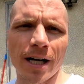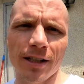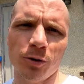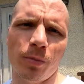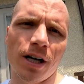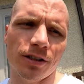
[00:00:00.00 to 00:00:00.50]

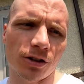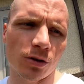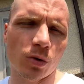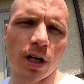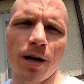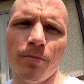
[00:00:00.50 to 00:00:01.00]
not
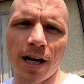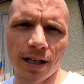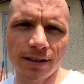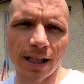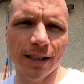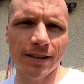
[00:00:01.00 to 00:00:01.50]
sponsored, we're not
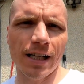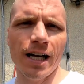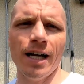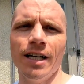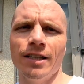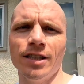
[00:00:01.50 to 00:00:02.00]
monetized,
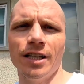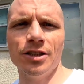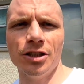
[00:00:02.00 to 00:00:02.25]
guys.